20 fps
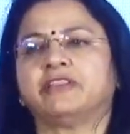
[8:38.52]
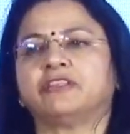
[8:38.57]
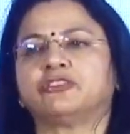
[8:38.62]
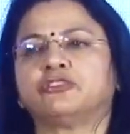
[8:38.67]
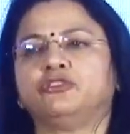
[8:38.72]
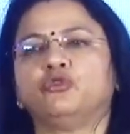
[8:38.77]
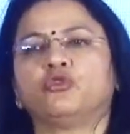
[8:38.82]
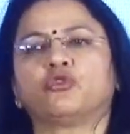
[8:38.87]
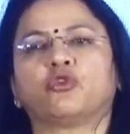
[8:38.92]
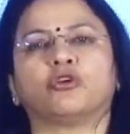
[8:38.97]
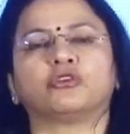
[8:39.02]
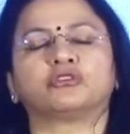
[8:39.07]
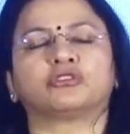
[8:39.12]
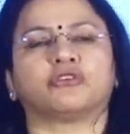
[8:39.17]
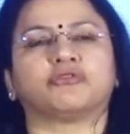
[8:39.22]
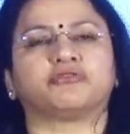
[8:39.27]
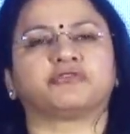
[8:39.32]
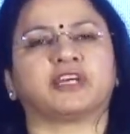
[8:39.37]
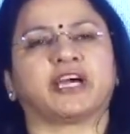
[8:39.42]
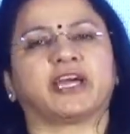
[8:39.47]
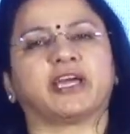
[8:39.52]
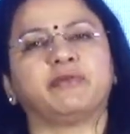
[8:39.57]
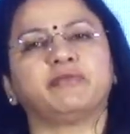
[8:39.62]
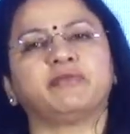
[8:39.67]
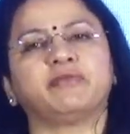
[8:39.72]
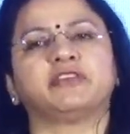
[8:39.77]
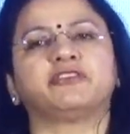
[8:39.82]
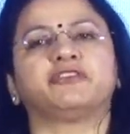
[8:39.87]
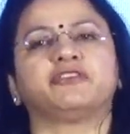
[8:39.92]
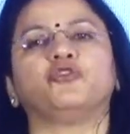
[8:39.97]
this due course of time?
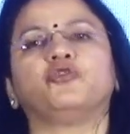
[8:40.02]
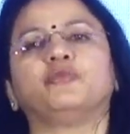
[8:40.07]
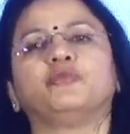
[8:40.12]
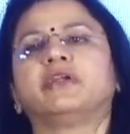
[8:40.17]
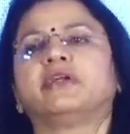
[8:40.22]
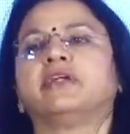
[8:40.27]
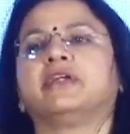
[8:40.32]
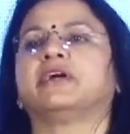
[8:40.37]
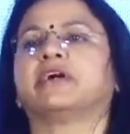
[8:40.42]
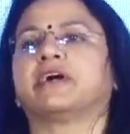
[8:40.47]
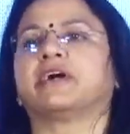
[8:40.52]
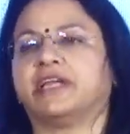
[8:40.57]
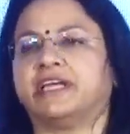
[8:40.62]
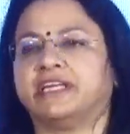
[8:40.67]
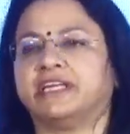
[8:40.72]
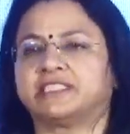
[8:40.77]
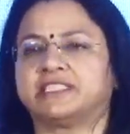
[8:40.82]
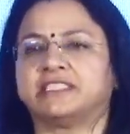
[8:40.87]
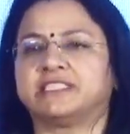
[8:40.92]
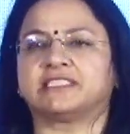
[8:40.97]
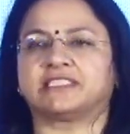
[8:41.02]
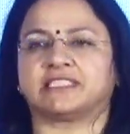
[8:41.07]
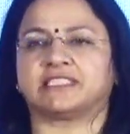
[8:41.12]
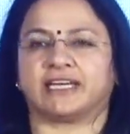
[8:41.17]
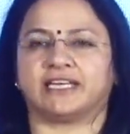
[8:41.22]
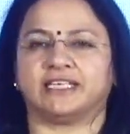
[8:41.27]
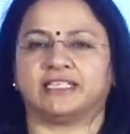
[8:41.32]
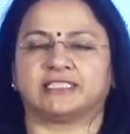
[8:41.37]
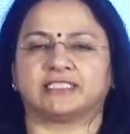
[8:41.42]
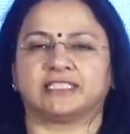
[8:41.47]
The tumor increased in
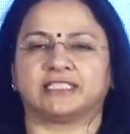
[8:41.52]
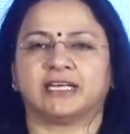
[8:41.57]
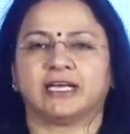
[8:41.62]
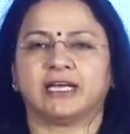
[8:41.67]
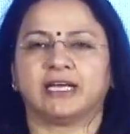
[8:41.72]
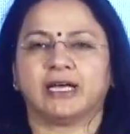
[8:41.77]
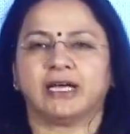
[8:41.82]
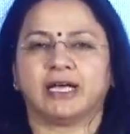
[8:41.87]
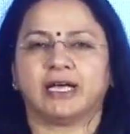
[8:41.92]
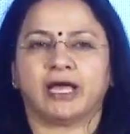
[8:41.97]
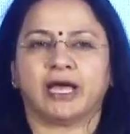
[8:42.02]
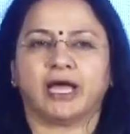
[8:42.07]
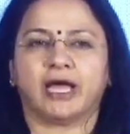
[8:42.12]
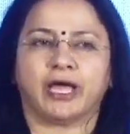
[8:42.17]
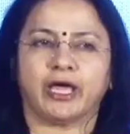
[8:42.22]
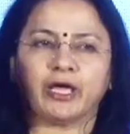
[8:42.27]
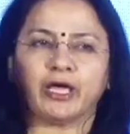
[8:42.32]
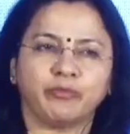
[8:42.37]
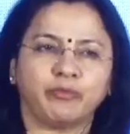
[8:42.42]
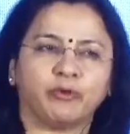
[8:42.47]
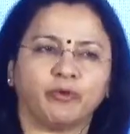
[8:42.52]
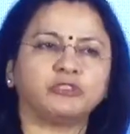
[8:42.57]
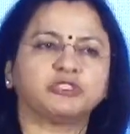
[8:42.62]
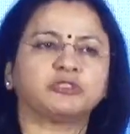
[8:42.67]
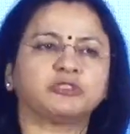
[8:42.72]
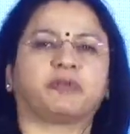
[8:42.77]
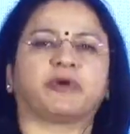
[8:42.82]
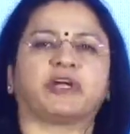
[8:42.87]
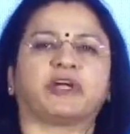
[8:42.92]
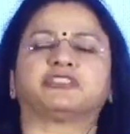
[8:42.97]
size,
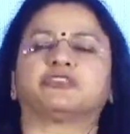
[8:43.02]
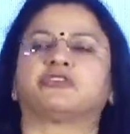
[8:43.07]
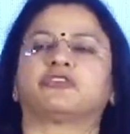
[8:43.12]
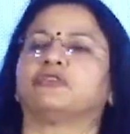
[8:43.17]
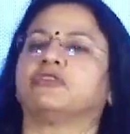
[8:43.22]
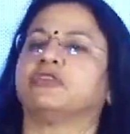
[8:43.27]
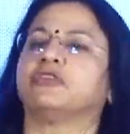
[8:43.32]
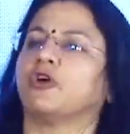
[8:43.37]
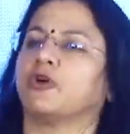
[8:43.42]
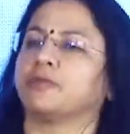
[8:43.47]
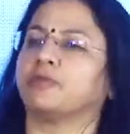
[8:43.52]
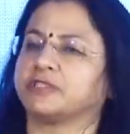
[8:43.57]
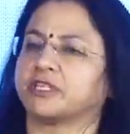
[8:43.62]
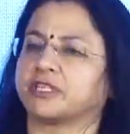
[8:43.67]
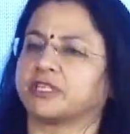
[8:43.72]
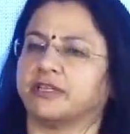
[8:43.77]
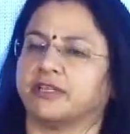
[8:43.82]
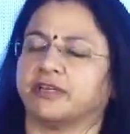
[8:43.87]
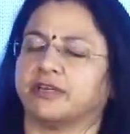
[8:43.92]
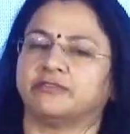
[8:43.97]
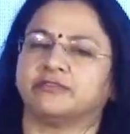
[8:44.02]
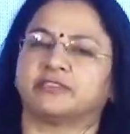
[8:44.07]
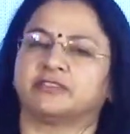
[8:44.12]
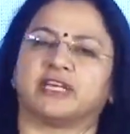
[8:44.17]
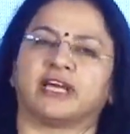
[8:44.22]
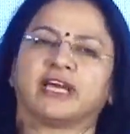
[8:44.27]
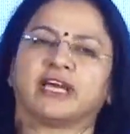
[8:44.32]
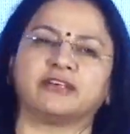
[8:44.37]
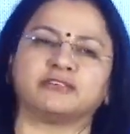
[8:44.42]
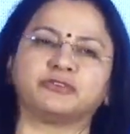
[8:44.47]
imposed pressure on the optic nerves
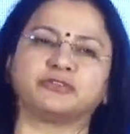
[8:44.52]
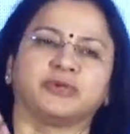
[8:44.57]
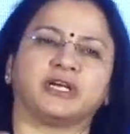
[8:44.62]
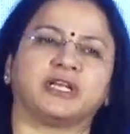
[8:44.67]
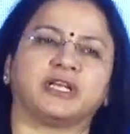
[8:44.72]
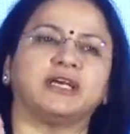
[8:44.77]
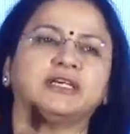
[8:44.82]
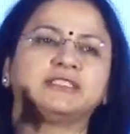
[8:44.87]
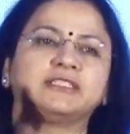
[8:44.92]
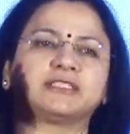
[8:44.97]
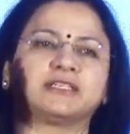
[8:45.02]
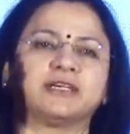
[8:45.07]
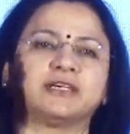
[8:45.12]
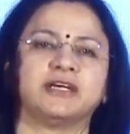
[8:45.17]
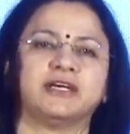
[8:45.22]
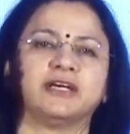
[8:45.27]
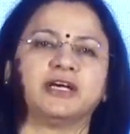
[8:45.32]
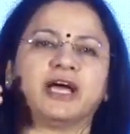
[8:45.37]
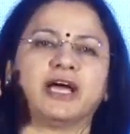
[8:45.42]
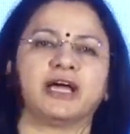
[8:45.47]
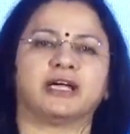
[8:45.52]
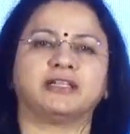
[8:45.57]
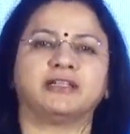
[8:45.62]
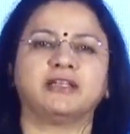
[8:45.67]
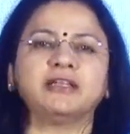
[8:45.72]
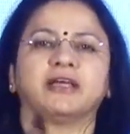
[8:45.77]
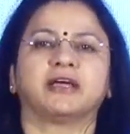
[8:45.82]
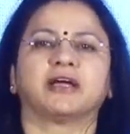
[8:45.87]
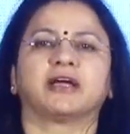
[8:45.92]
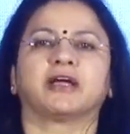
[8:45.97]
as well as, and